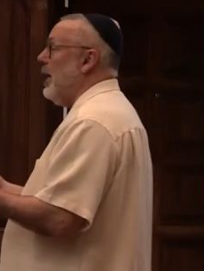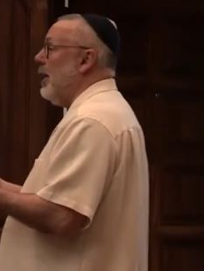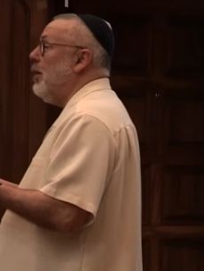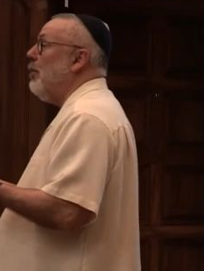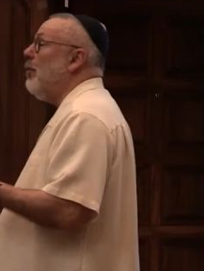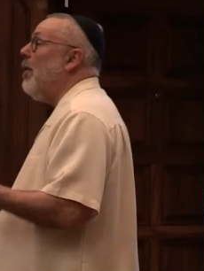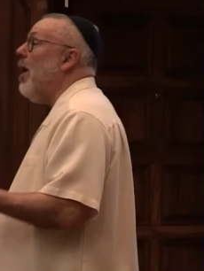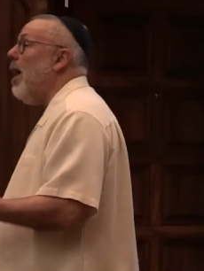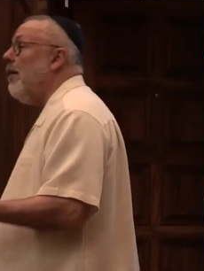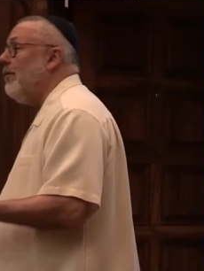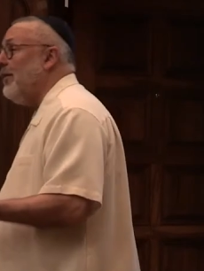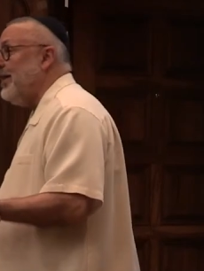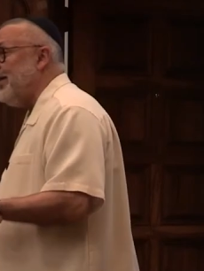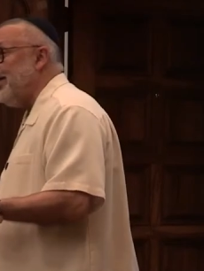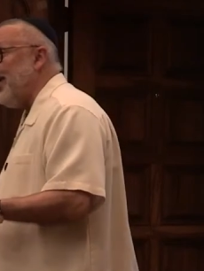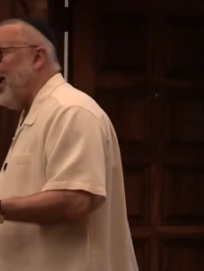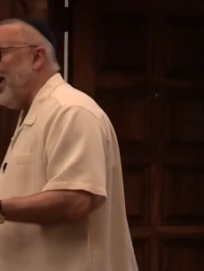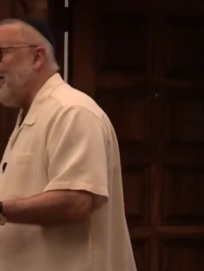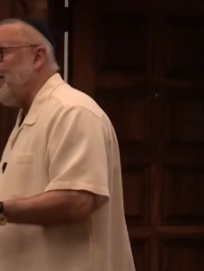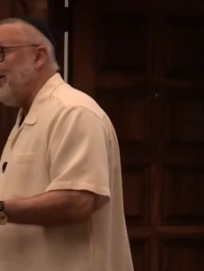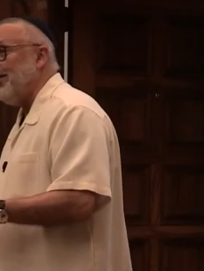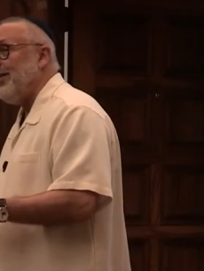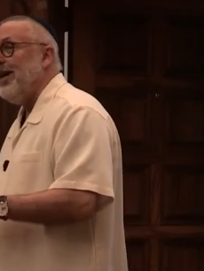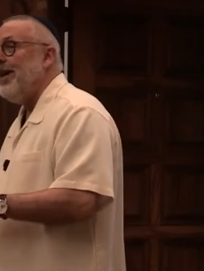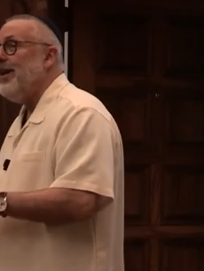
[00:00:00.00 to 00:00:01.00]
of
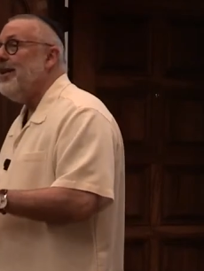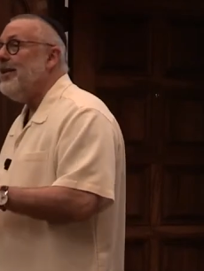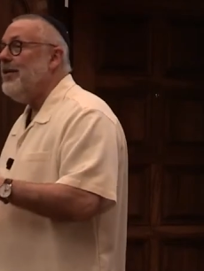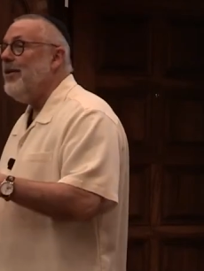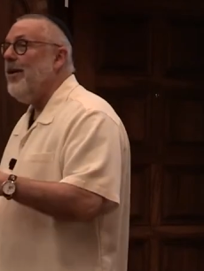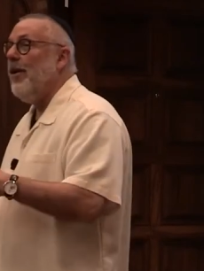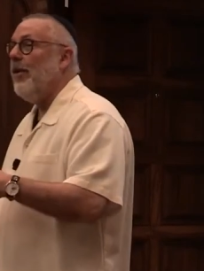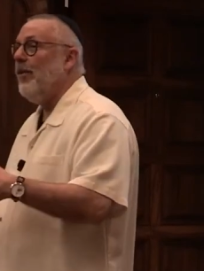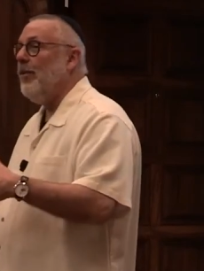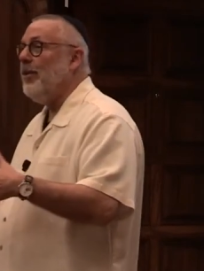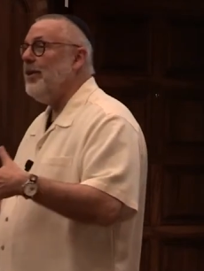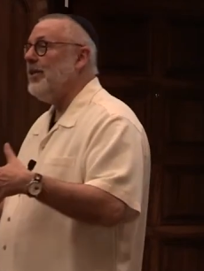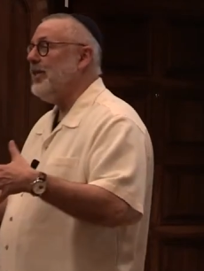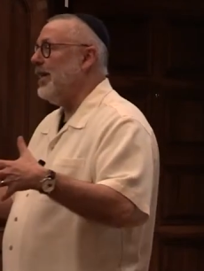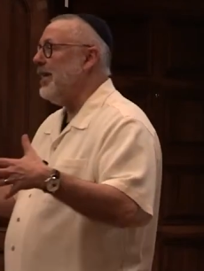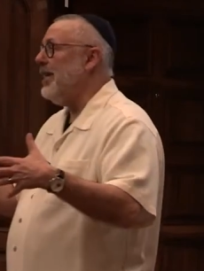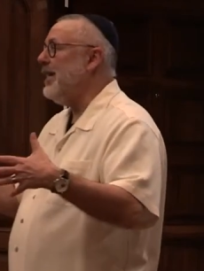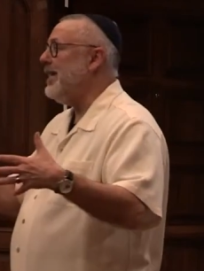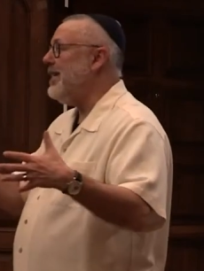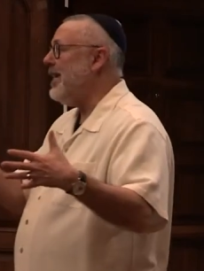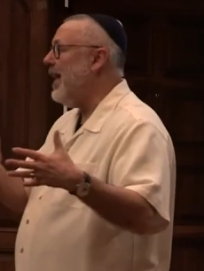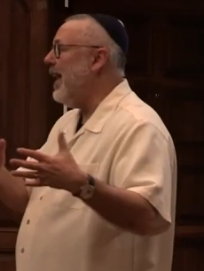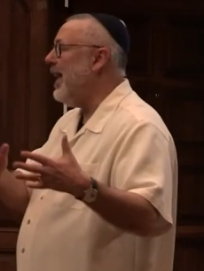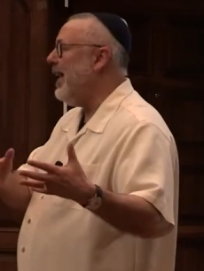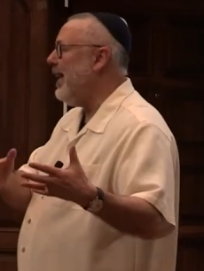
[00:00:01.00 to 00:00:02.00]
gravitas, no one was going
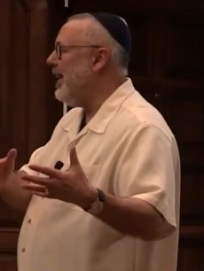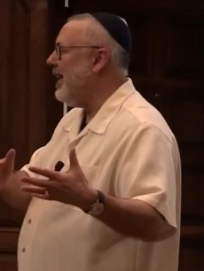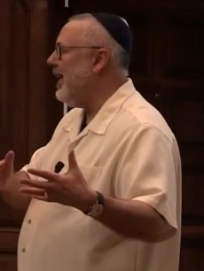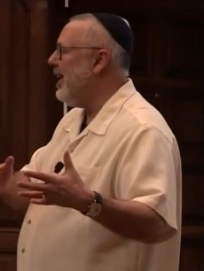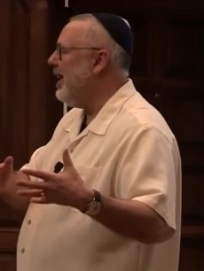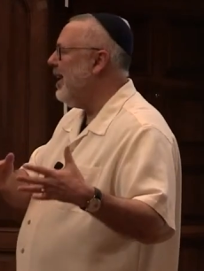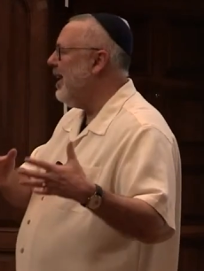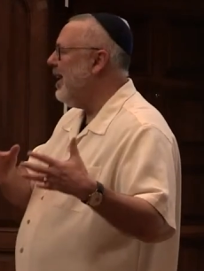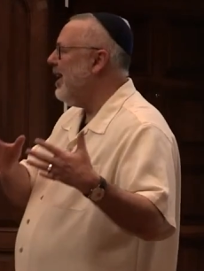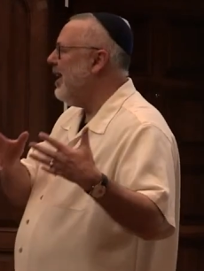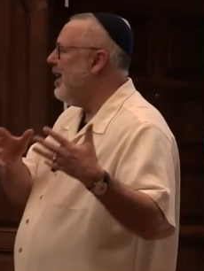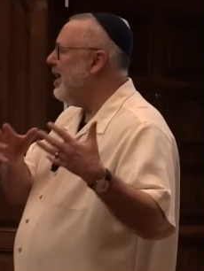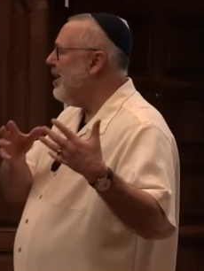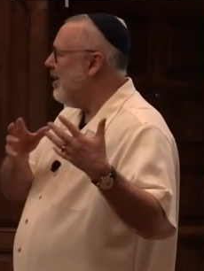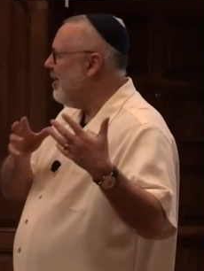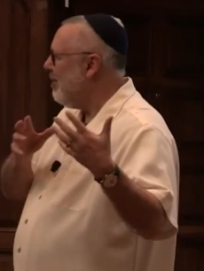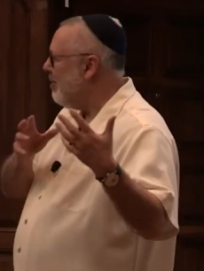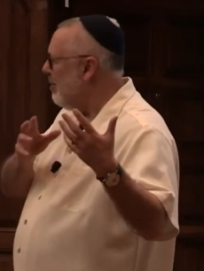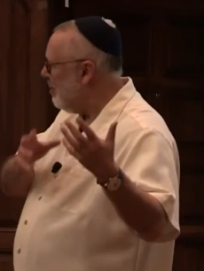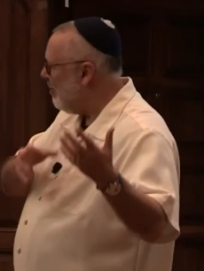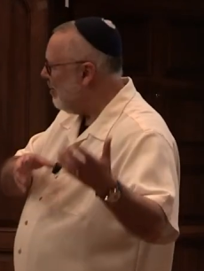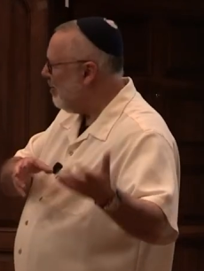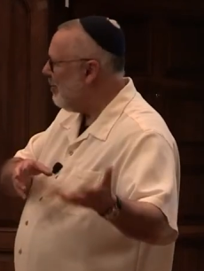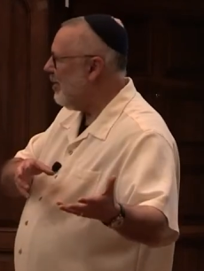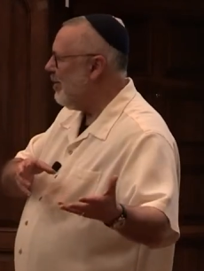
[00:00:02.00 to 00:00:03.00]
to take
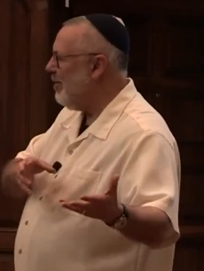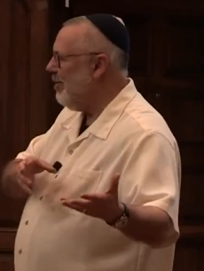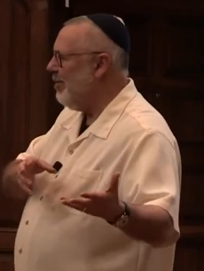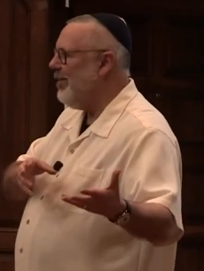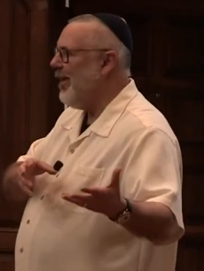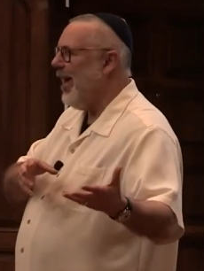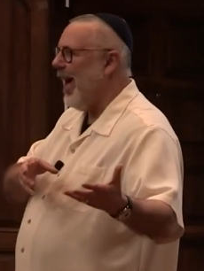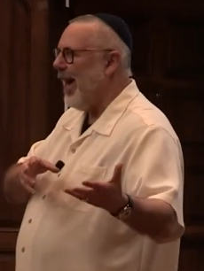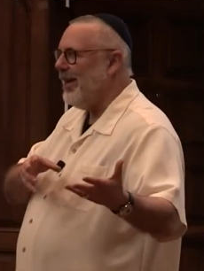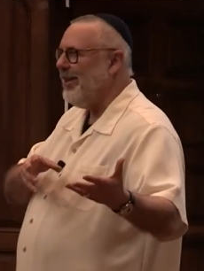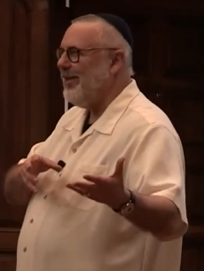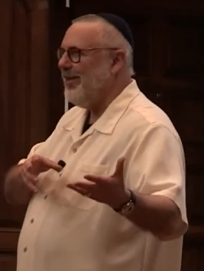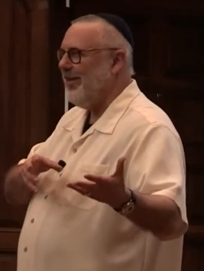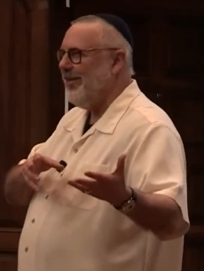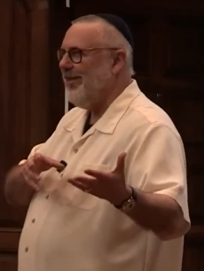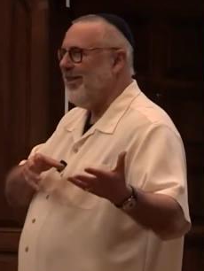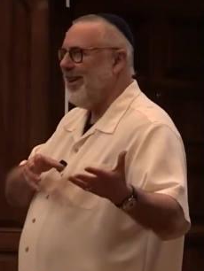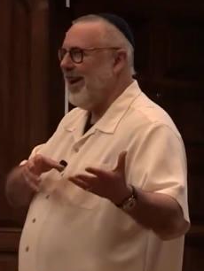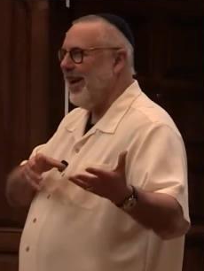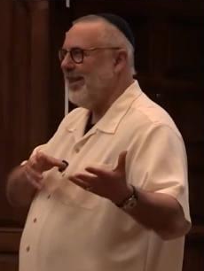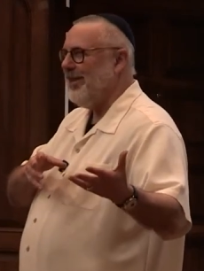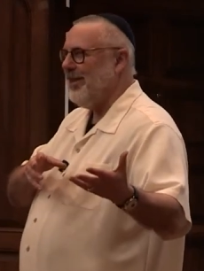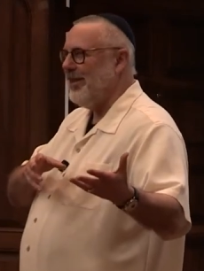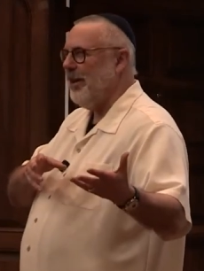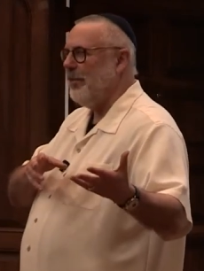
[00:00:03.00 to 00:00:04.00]
that
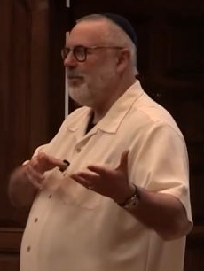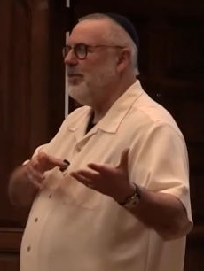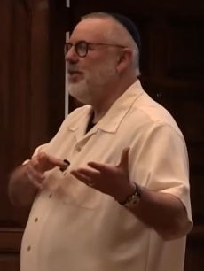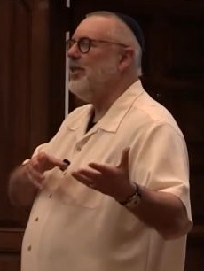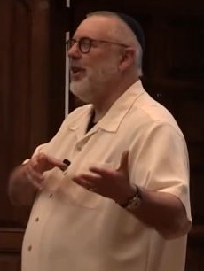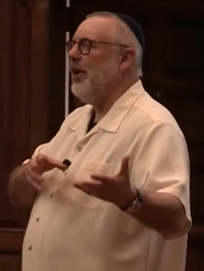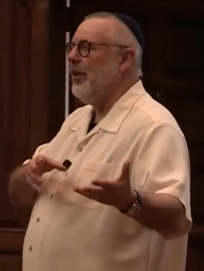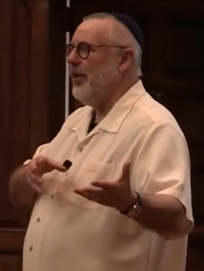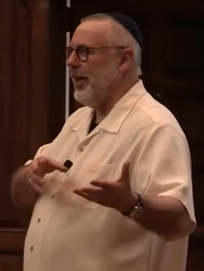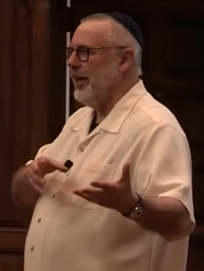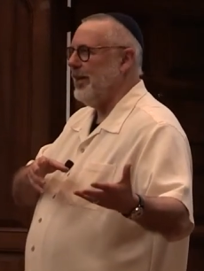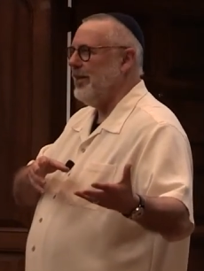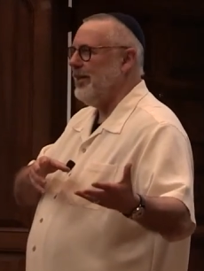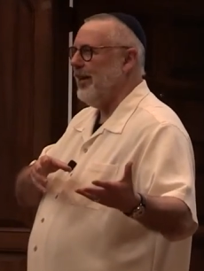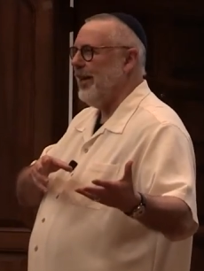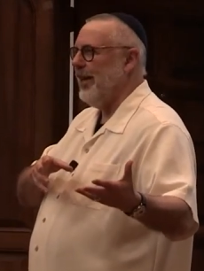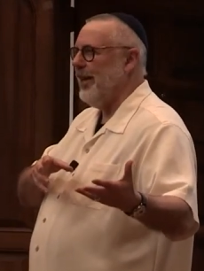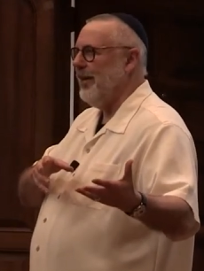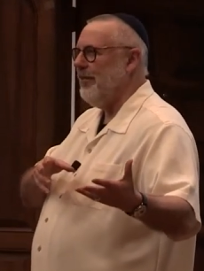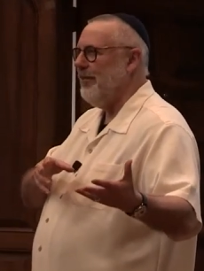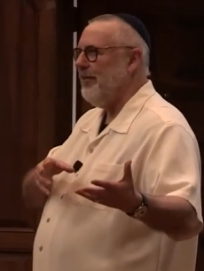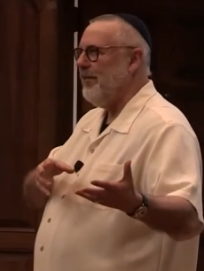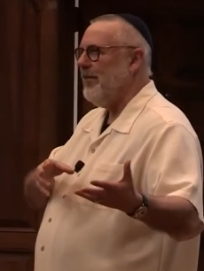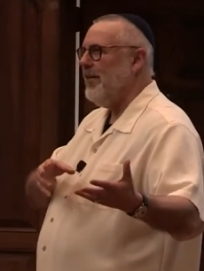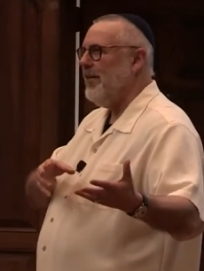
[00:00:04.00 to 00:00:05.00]
concept seriously.